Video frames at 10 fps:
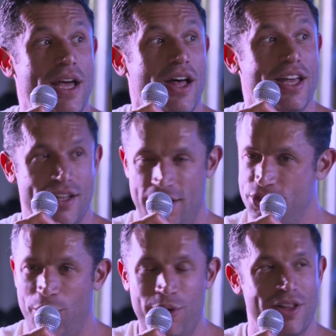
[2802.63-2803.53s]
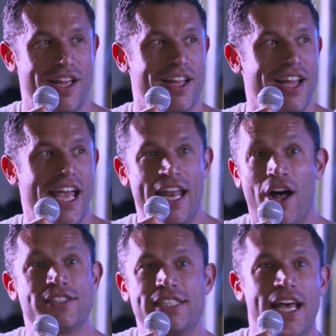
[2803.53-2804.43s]
No uh, totally, and
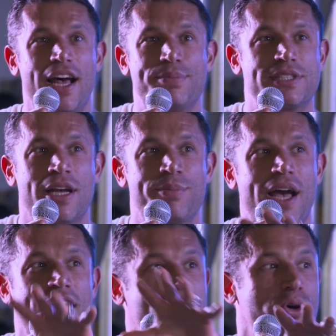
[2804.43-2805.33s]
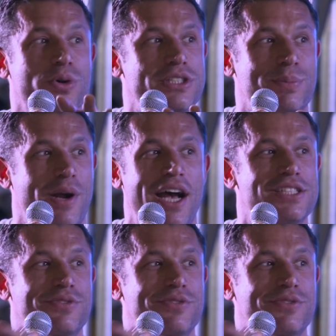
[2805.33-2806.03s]
I'll set up some kind of cool surprise